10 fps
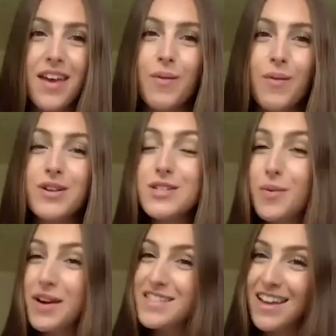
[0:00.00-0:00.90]
We're so
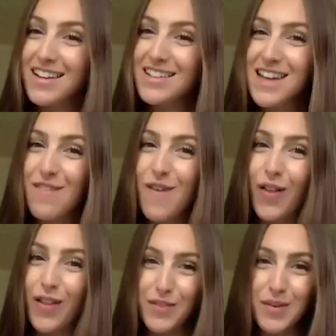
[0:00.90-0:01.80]
excited to have all
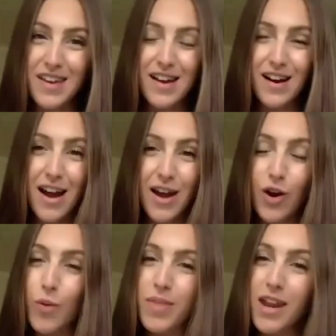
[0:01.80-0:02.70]
of you here and
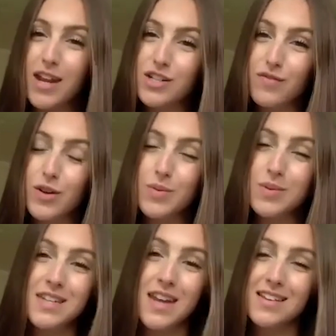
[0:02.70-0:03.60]
hope that each of you is
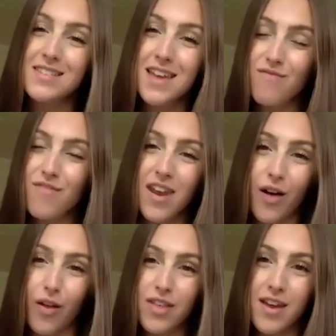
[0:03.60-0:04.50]
staying safe and
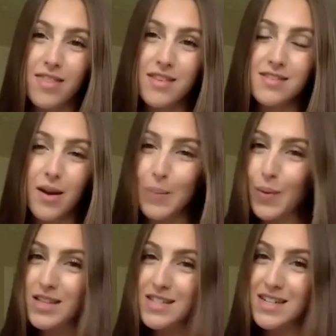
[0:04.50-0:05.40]
healthy in these
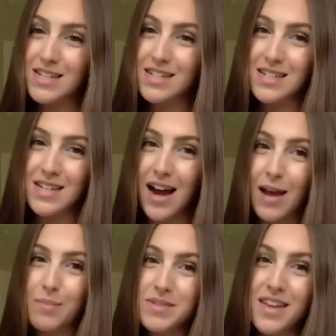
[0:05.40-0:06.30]
unprecedented
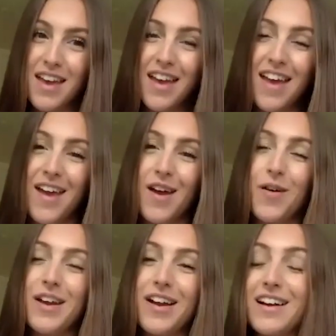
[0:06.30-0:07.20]
times.
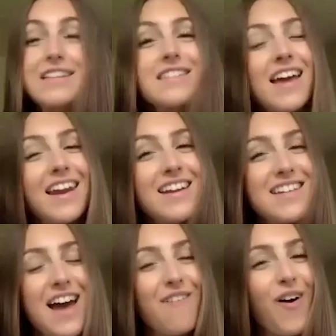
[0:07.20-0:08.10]
We are excited to
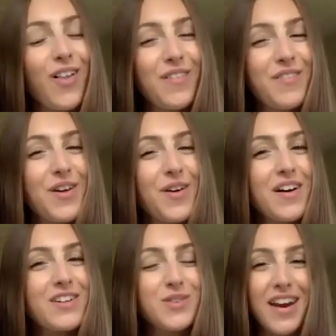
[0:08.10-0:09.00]
have all of you
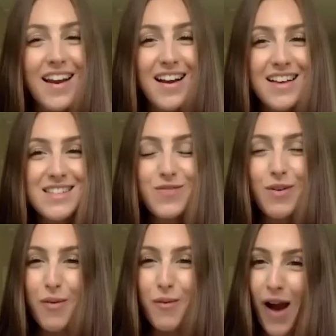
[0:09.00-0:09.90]
joining us from
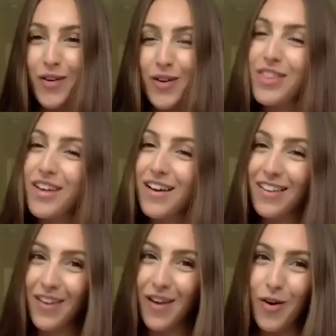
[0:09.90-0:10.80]
around the
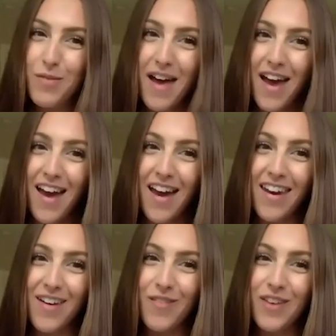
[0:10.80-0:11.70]
globe.
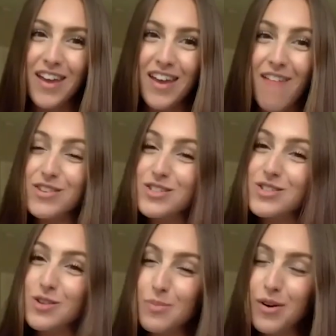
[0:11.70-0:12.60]
And we have a
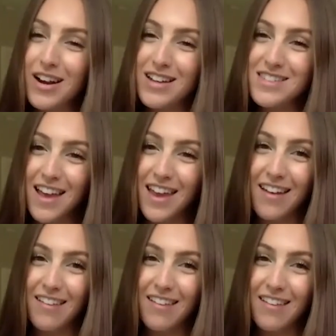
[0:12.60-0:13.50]
super exciting
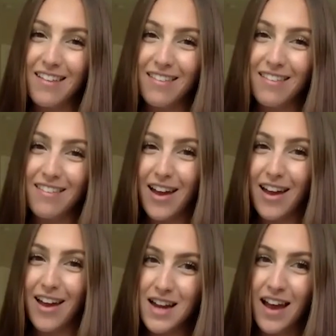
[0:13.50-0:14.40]
lineup
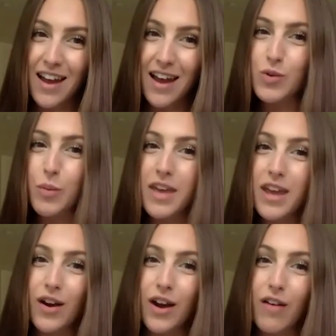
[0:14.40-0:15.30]
today in which we will be
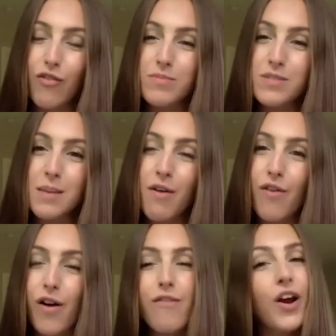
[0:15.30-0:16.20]
hearing from some of
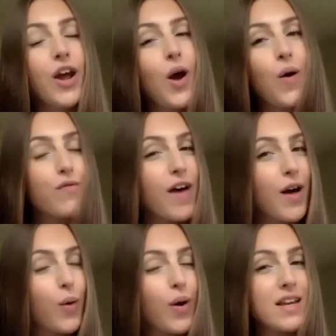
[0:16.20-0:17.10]
our very own
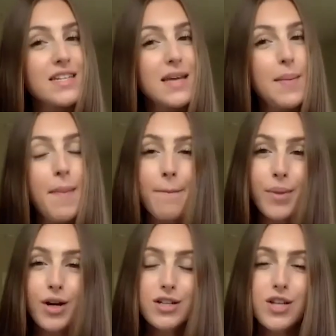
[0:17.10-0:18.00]
Filecoin team
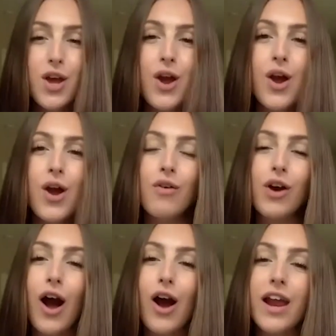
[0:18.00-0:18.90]
members
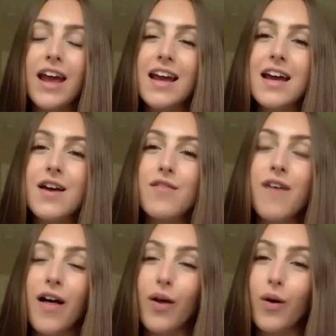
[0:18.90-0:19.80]
regarding
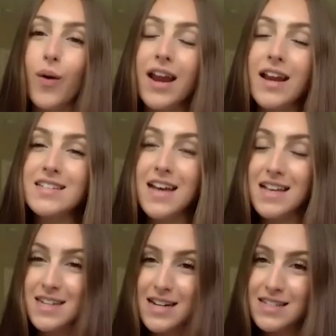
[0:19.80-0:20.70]
Filecoin
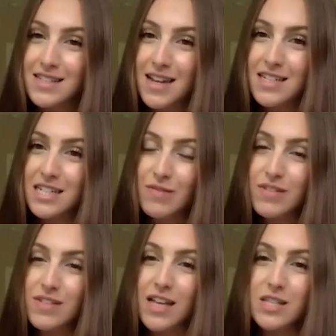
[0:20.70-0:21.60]
testnet
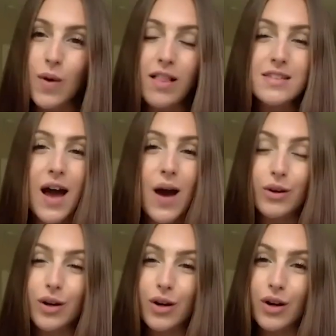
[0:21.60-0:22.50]
incentives, as well as how to
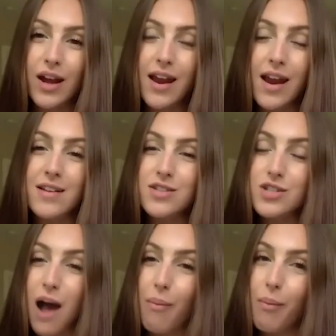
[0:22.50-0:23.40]
create an
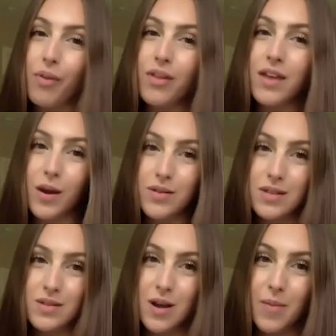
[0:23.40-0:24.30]
unstoppable
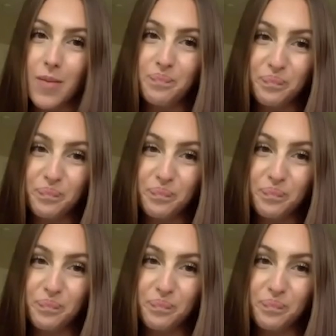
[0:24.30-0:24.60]
ecosystem.